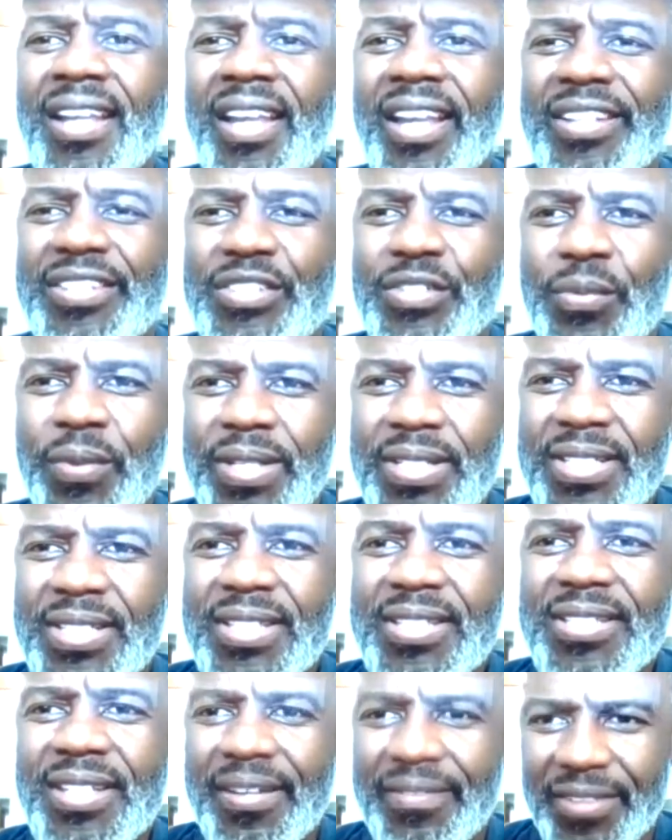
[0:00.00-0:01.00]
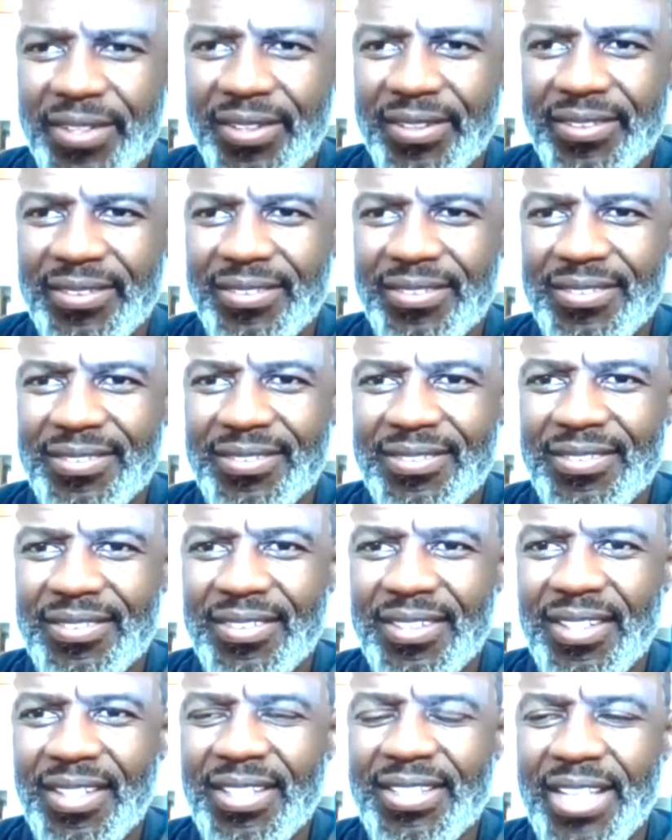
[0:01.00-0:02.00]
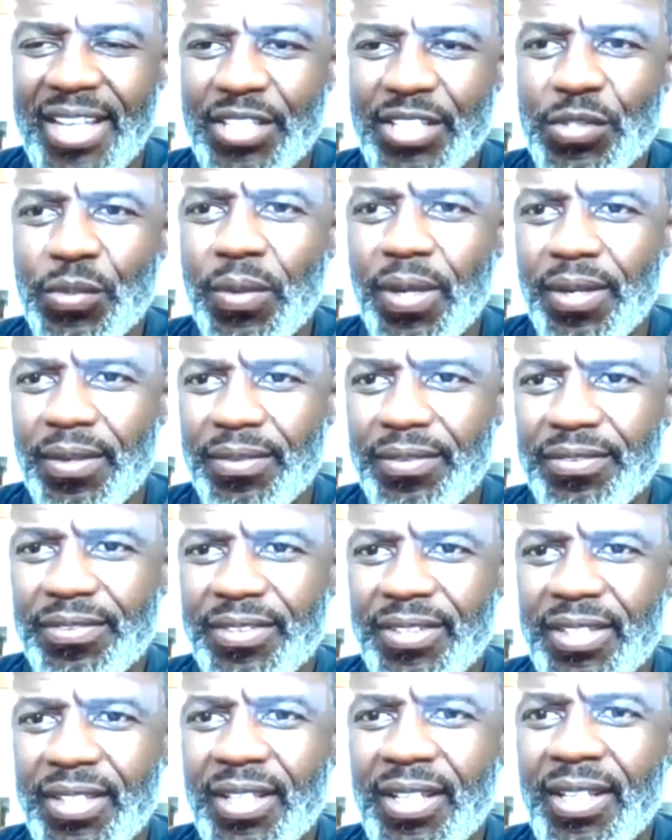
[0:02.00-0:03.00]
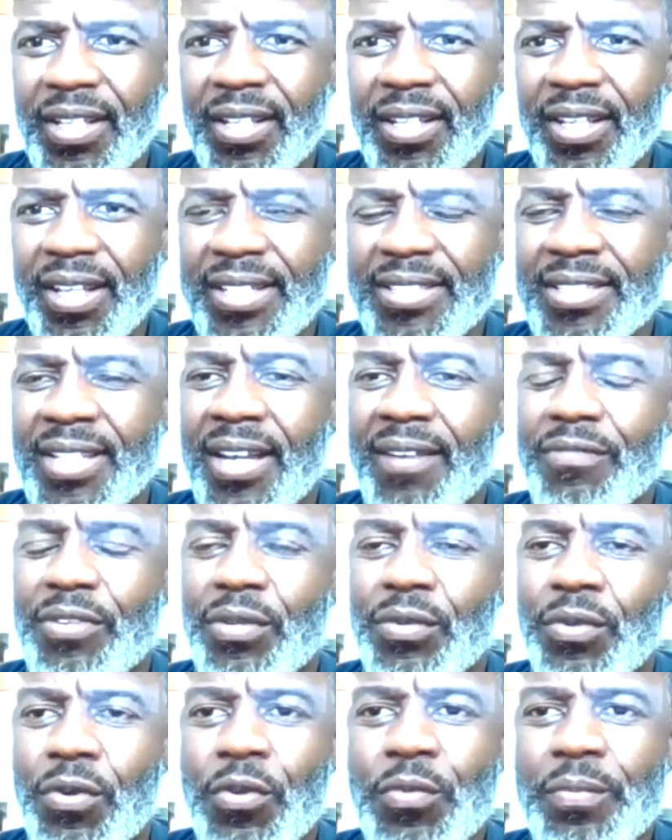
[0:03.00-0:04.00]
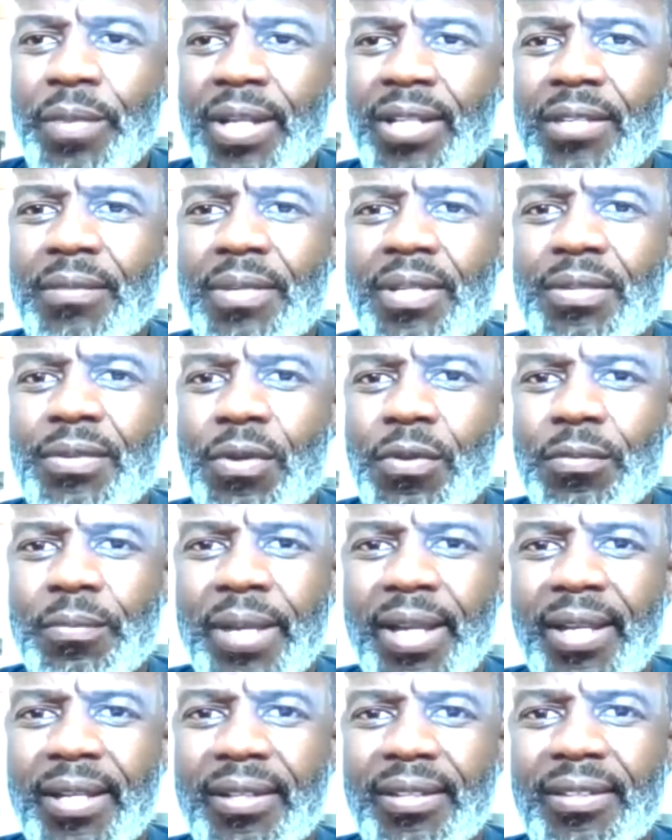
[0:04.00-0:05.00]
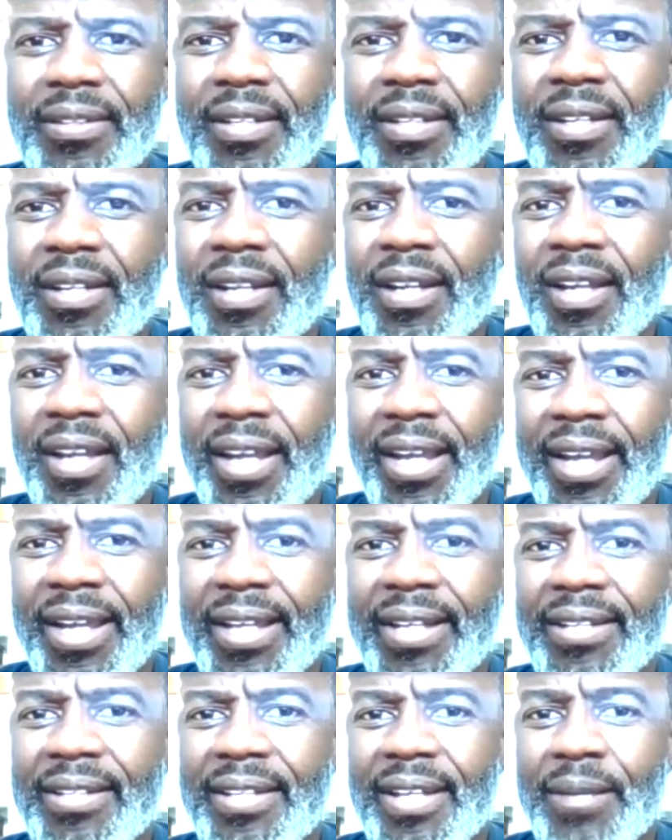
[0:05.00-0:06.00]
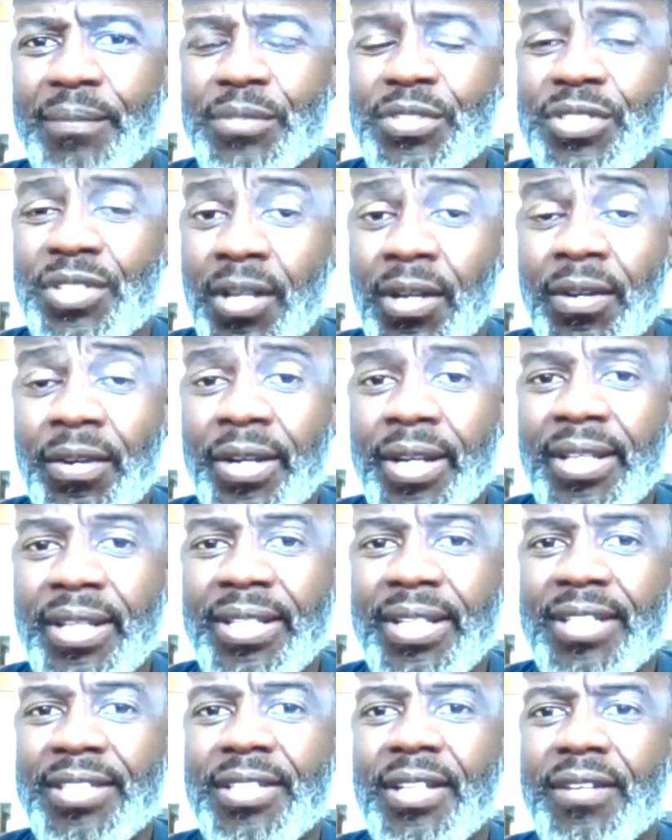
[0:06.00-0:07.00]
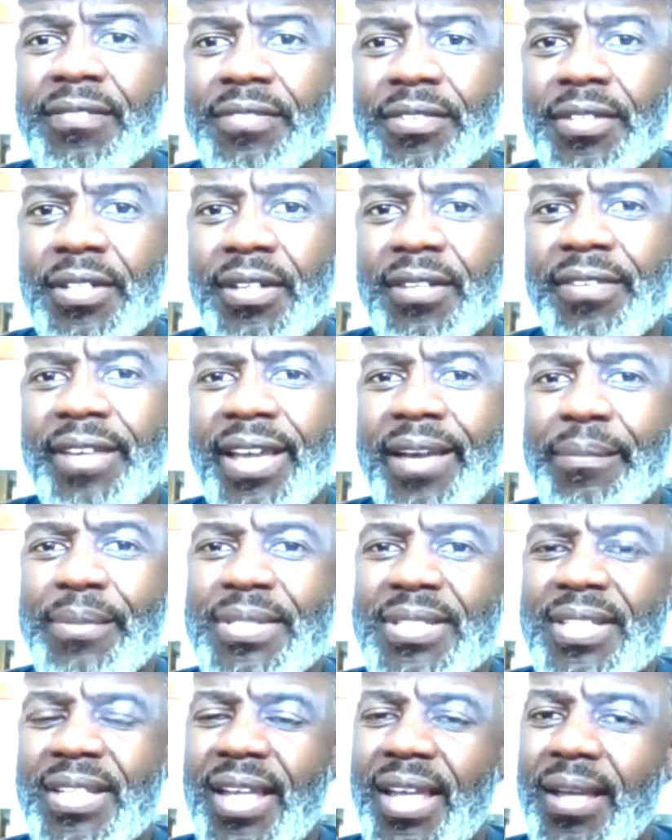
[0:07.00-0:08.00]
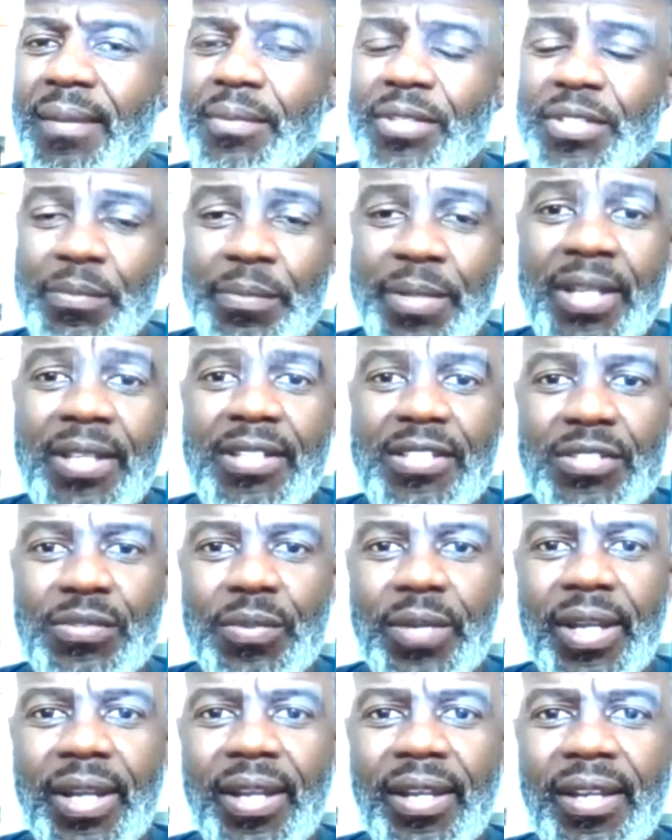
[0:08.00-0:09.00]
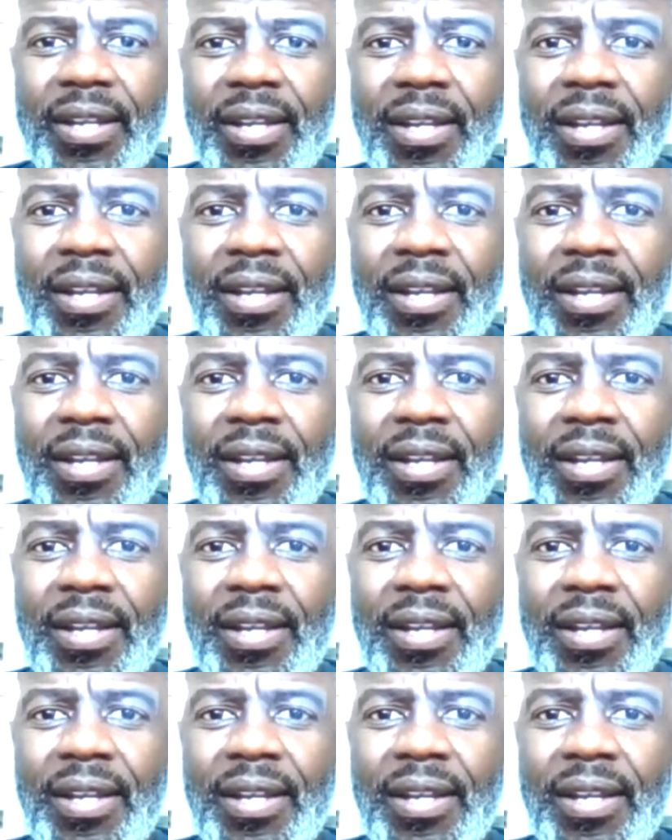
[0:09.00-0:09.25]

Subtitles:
and 27, not 12. It's time for grown men to be grown men. And I'm sorry that tough love happens to be this way.